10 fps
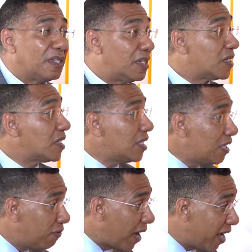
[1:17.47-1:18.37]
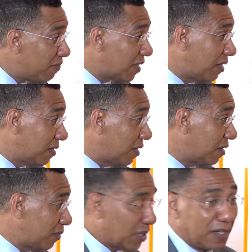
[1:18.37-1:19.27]
the C5 center,
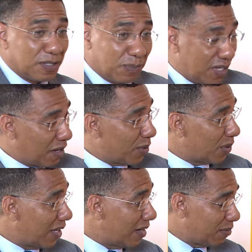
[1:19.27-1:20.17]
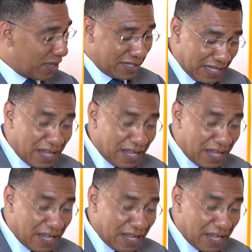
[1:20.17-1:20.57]
which I'll speak about a little bit.